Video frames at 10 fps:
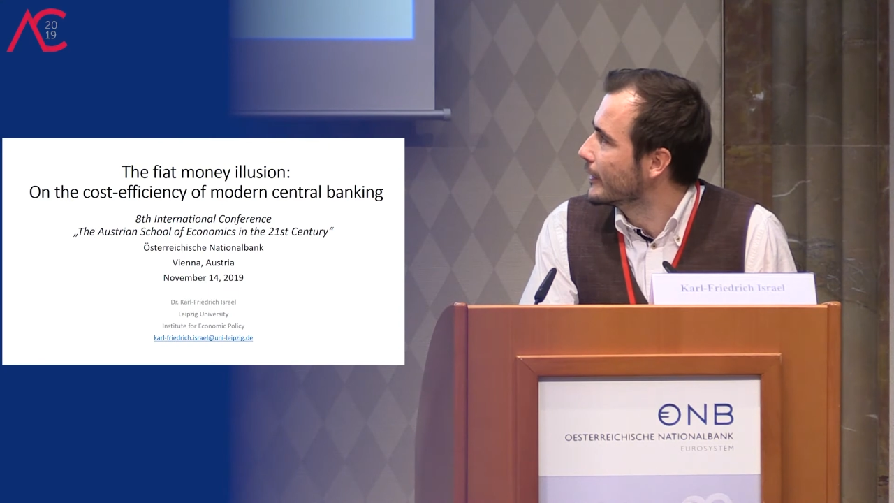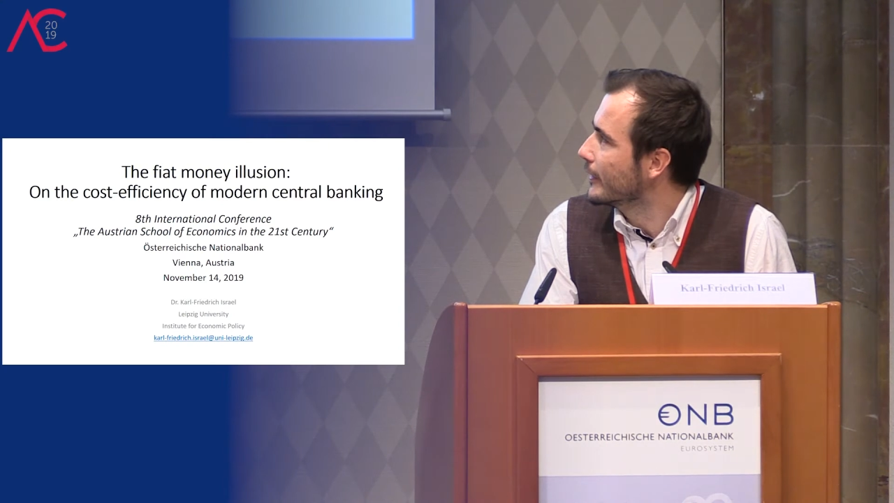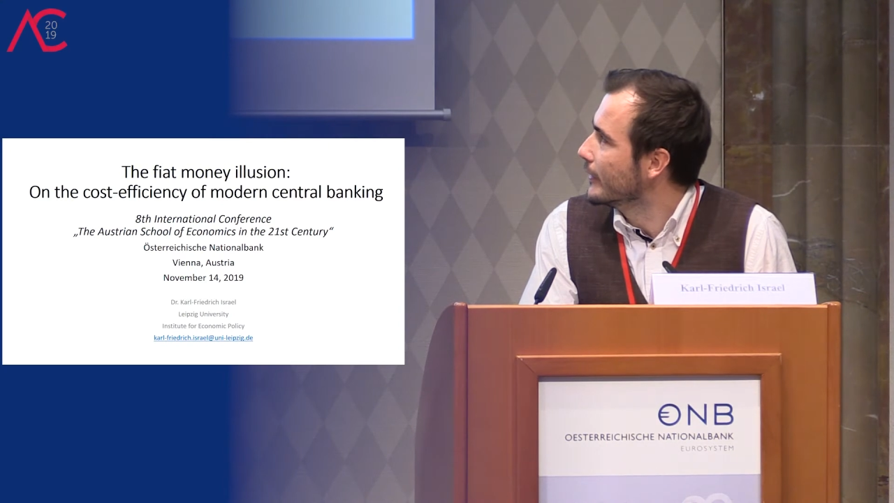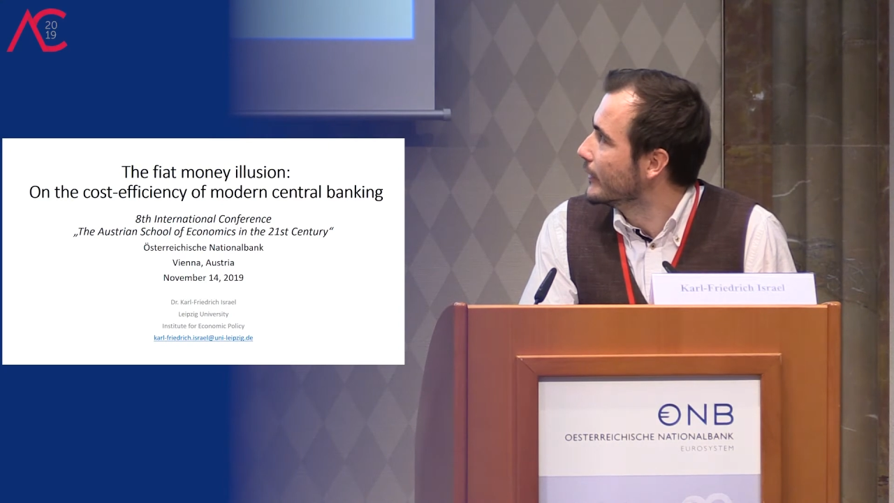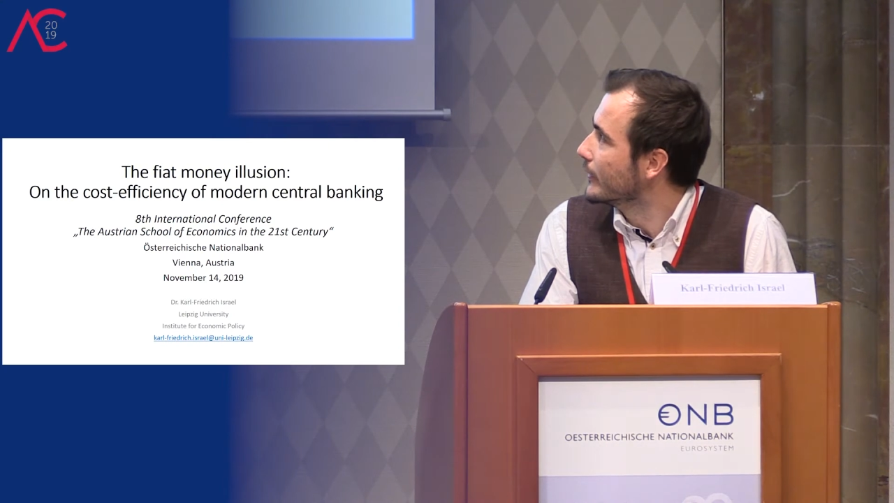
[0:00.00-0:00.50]

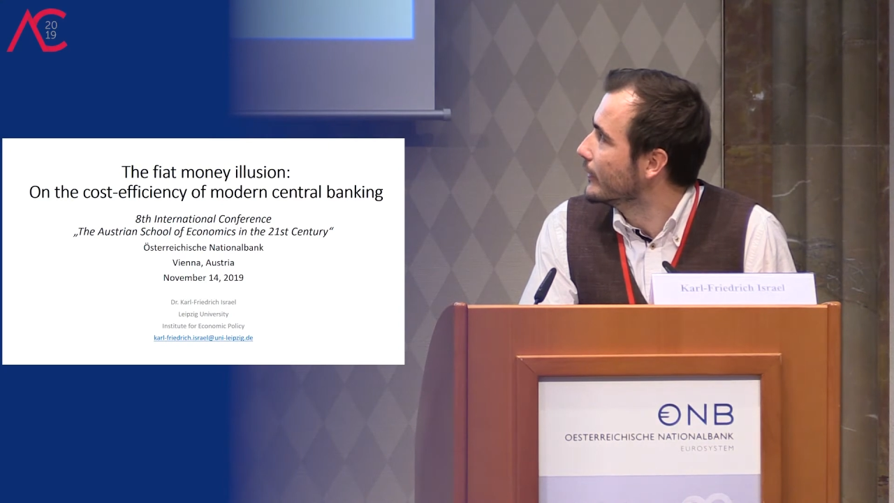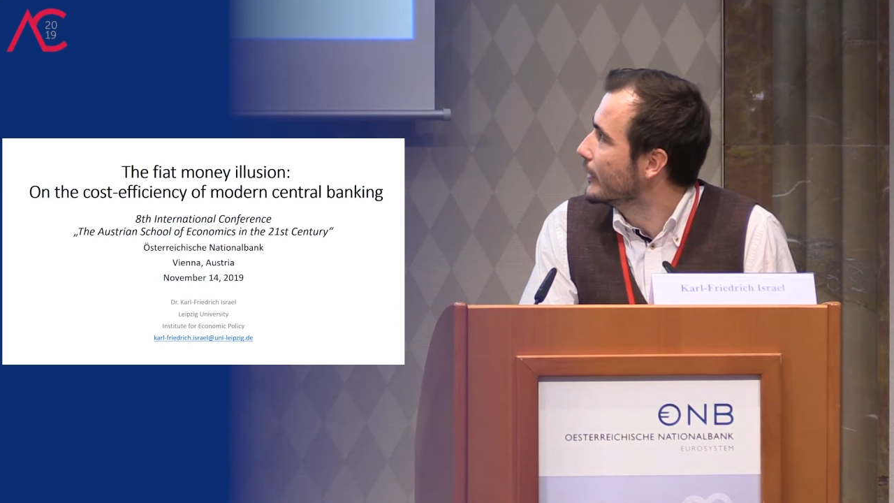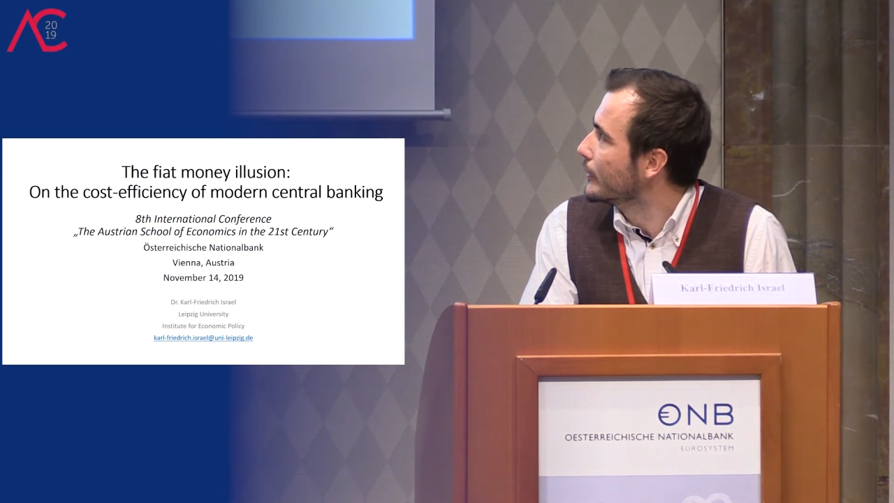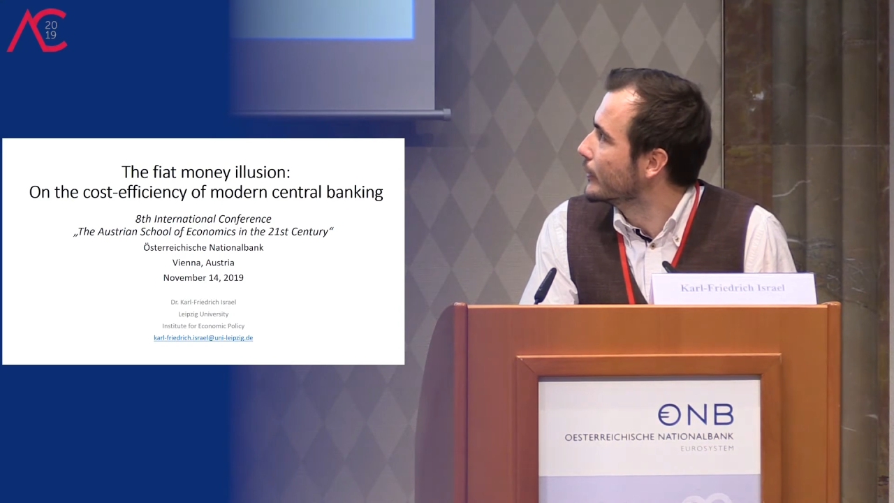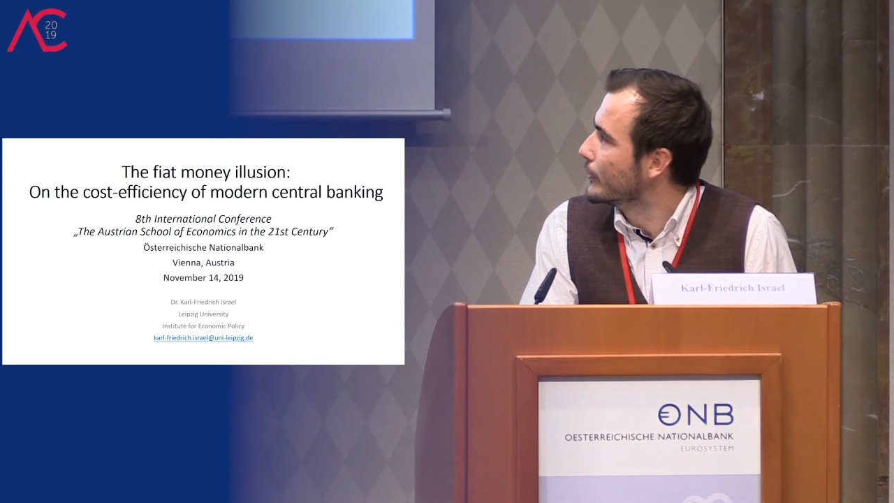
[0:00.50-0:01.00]
is
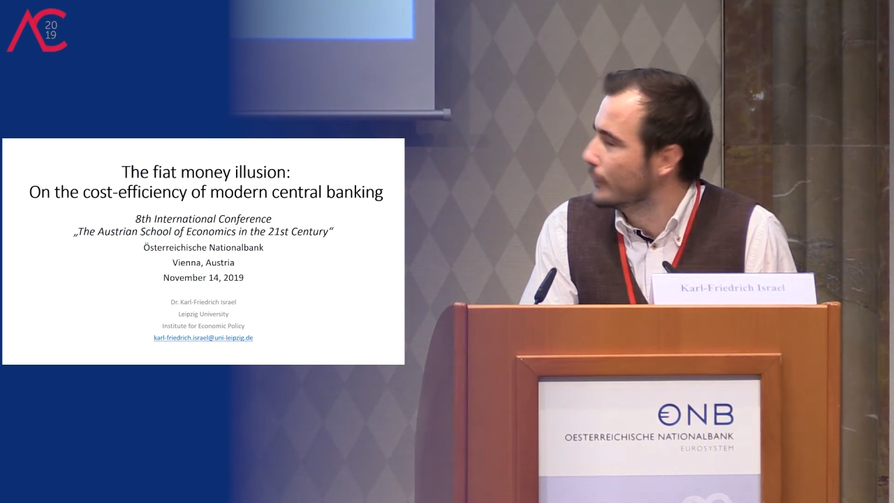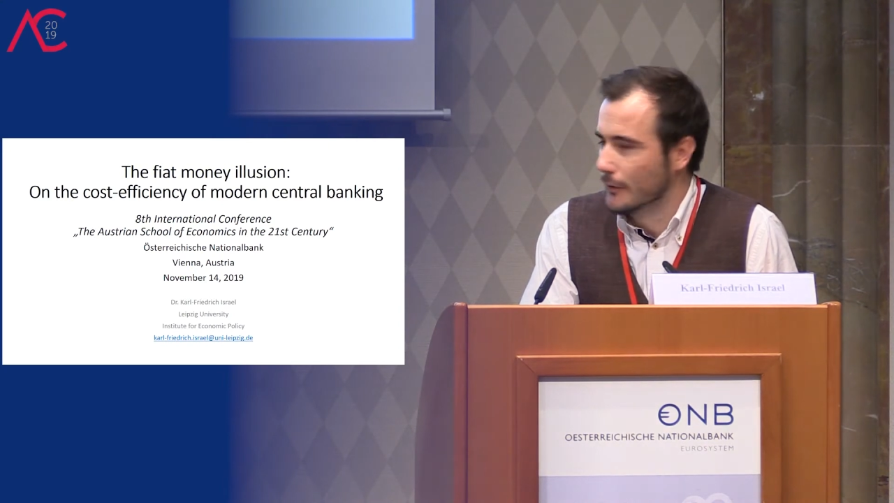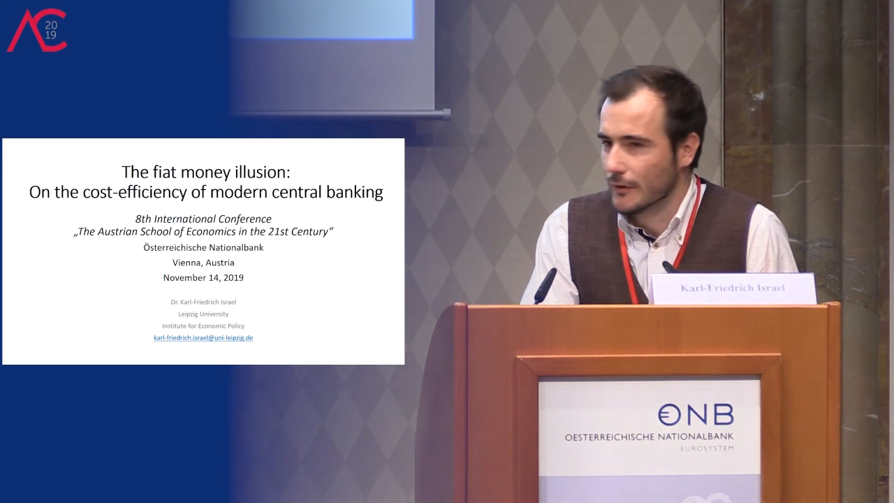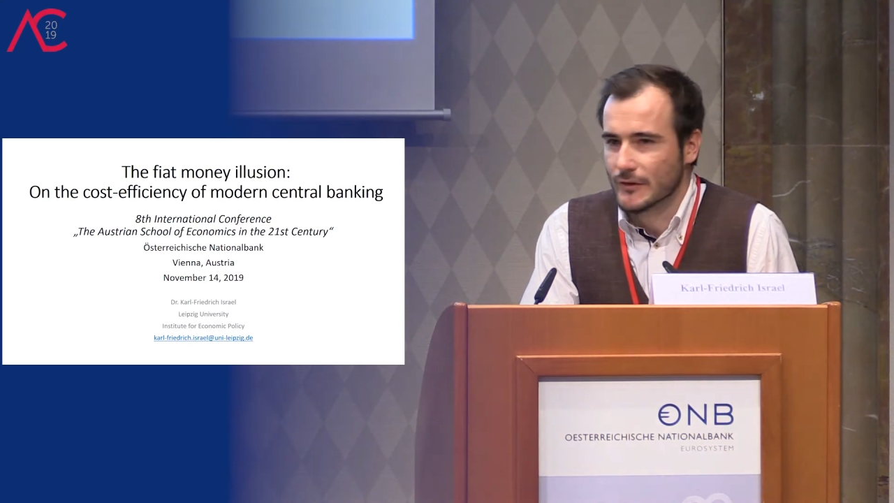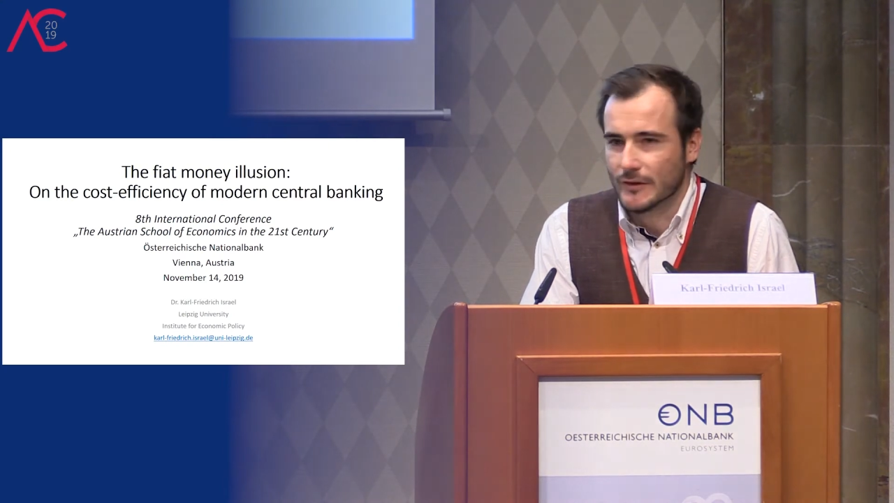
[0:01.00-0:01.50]
very good
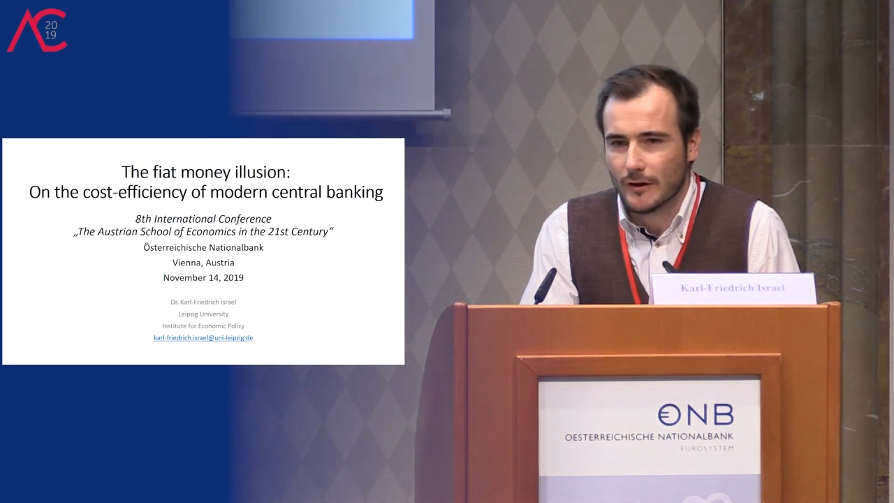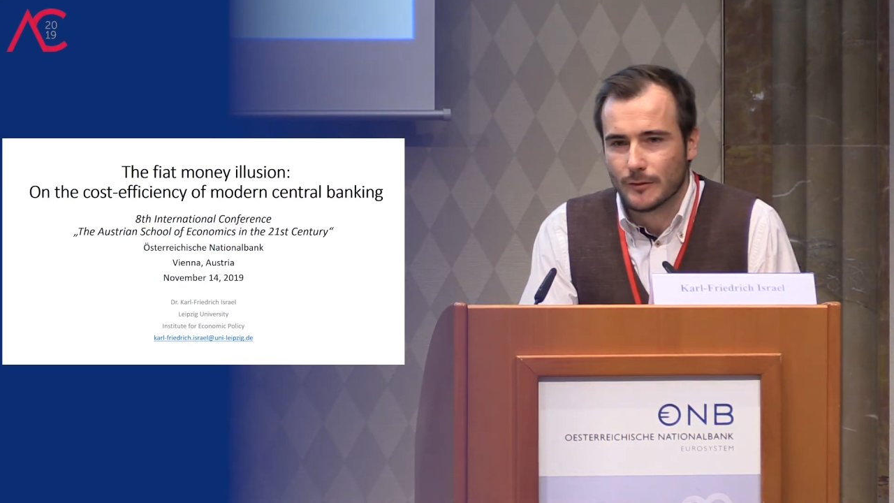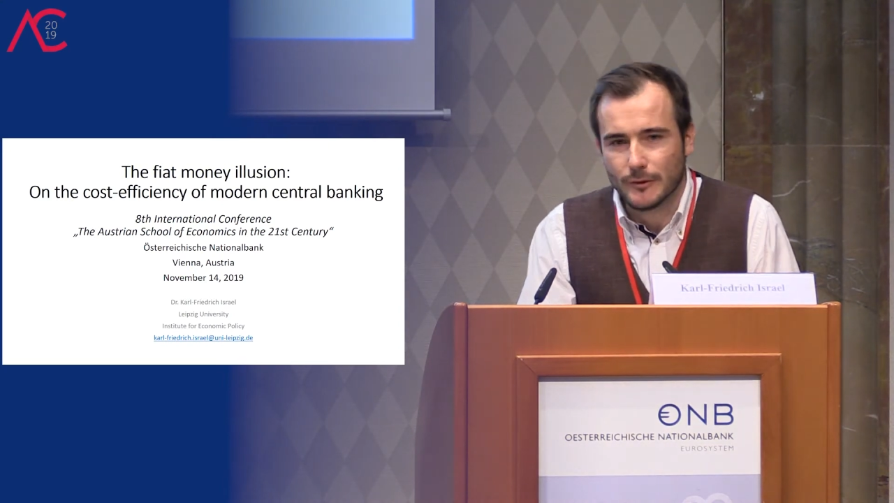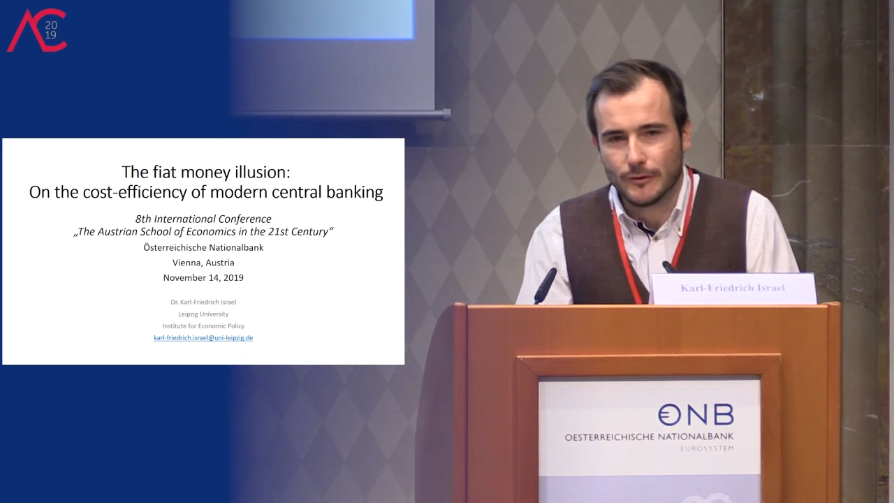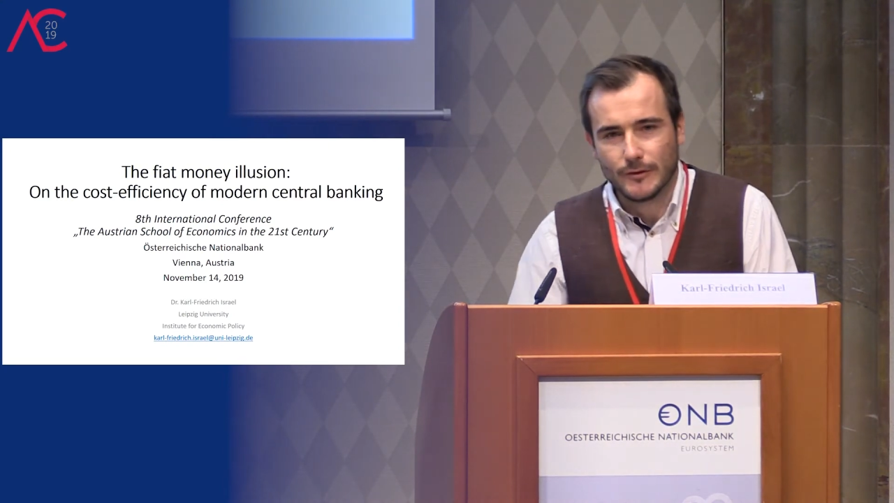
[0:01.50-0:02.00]
for the
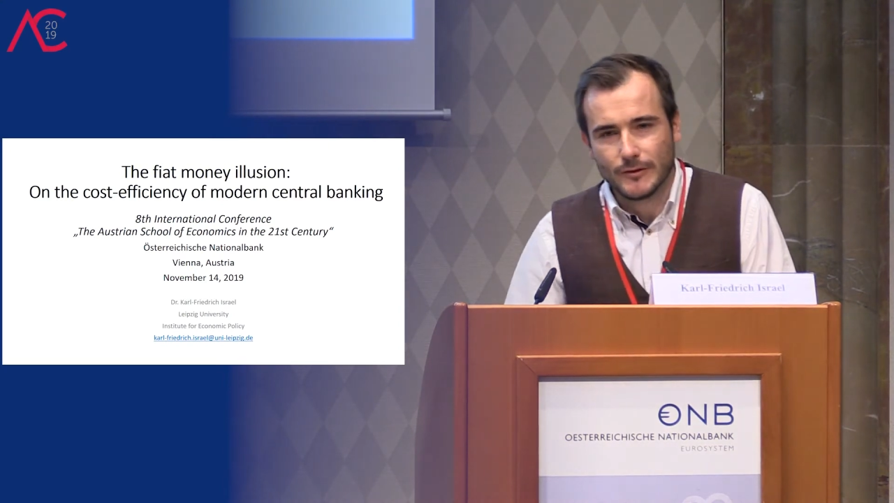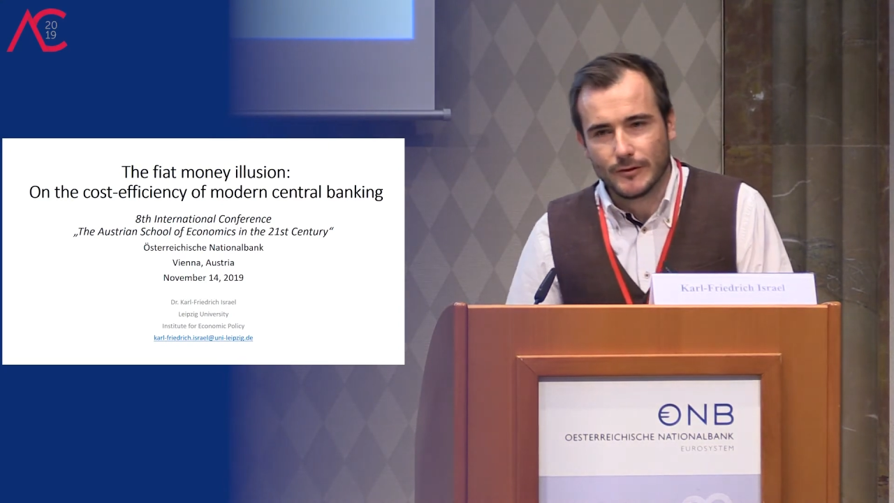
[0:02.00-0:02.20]
start because